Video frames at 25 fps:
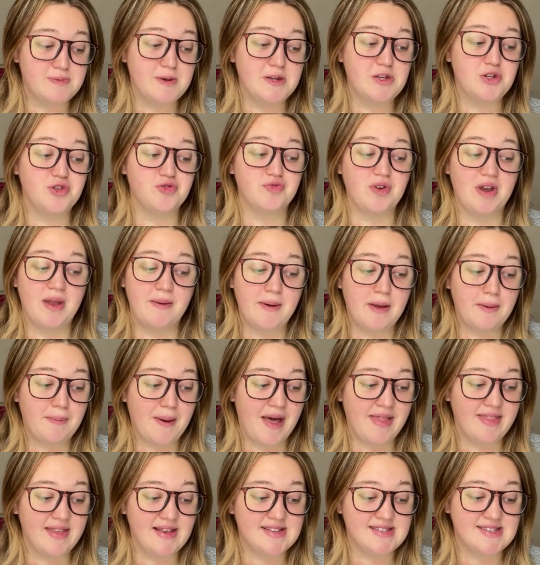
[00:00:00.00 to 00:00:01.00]
been dreaming
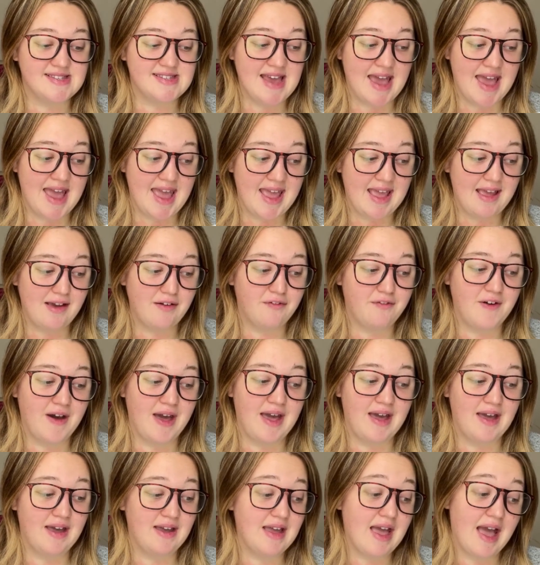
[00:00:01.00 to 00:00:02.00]
about this day for,
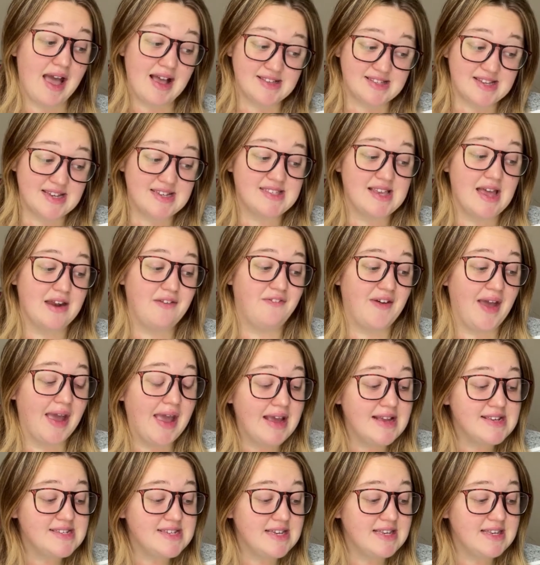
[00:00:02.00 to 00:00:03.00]
as I said, for
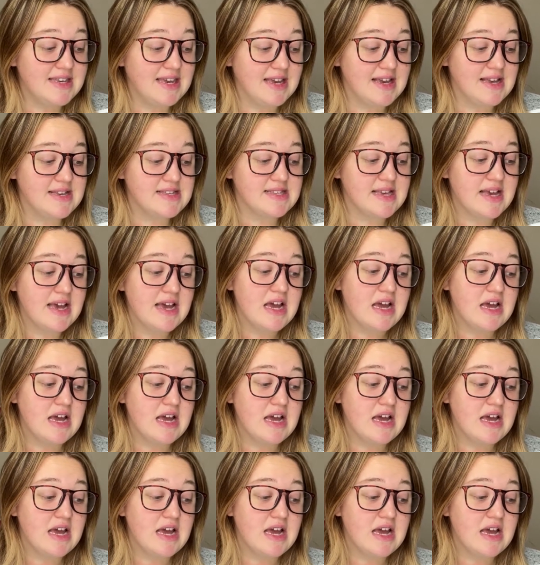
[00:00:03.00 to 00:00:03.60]
18 years.